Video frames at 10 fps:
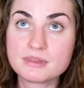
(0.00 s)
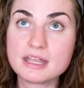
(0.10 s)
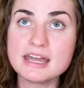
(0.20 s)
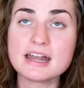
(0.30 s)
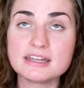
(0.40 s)

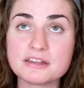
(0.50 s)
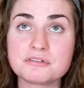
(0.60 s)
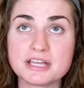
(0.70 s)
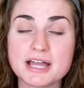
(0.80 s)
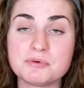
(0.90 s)
And another
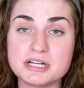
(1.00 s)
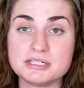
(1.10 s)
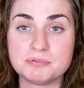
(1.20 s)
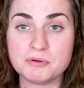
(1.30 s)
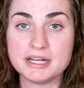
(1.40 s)
thing I wanted
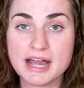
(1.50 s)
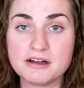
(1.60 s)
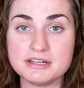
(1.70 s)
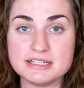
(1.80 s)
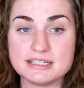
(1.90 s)
to point
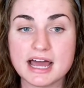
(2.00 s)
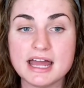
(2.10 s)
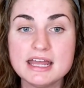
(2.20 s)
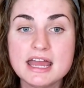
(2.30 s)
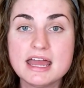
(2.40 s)
out is
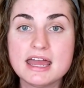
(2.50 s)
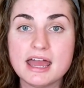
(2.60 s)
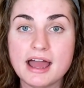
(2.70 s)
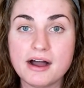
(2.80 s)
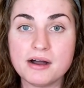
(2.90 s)
that
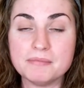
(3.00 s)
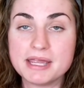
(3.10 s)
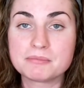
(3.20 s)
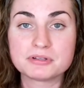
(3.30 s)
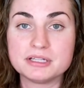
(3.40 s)

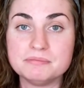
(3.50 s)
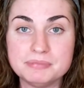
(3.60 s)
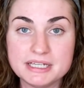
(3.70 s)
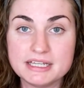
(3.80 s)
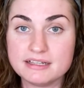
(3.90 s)
Amberlin,
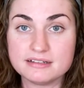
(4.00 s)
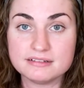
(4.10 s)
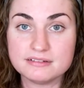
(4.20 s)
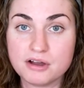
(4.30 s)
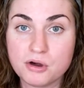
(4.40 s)

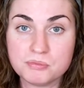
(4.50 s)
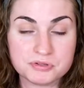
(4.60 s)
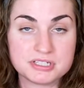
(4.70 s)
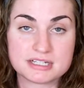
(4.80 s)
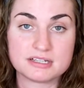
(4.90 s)
being
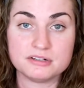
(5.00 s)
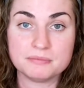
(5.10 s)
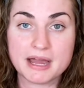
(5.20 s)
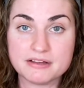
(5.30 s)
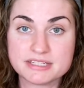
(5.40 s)
almost 600
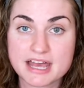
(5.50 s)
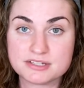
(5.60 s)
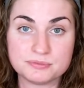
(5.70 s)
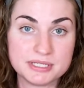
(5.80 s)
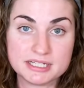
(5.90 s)
pounds, has
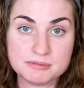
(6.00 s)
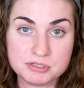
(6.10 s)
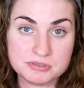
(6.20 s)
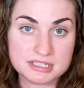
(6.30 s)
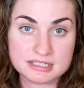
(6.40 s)
a weakened
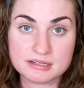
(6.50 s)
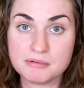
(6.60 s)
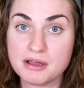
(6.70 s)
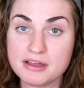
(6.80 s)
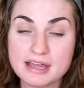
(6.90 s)
immune
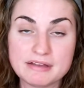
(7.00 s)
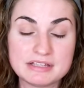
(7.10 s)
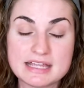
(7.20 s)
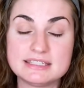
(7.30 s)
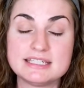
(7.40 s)
system.
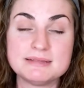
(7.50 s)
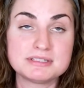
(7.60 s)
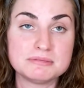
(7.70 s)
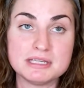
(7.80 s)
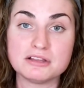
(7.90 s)
It seems
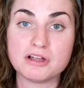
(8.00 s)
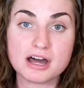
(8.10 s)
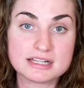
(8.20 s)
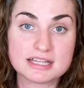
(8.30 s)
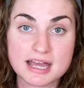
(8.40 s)
to me a
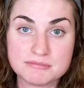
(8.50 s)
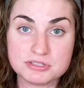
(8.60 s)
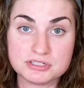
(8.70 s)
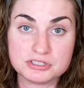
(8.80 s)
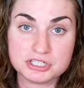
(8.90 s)
lot of
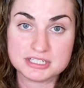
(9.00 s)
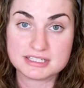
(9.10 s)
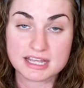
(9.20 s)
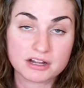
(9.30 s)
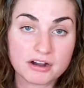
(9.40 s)
times she's
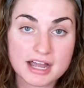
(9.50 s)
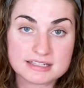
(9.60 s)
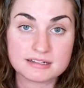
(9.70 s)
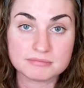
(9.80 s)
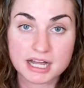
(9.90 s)
sick or
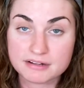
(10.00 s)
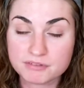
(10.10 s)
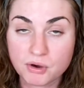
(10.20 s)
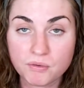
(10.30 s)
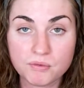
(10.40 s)
has some kind of
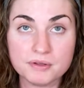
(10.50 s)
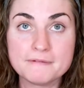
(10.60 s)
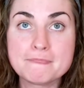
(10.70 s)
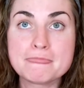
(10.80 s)
cold.